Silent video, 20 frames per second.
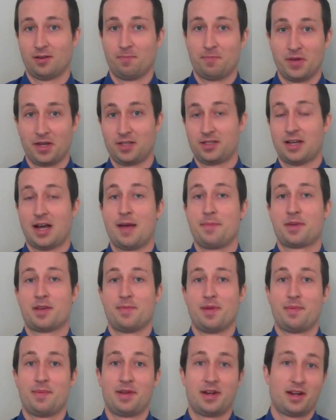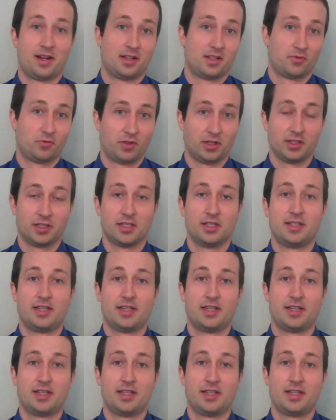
a big time commitment and it's really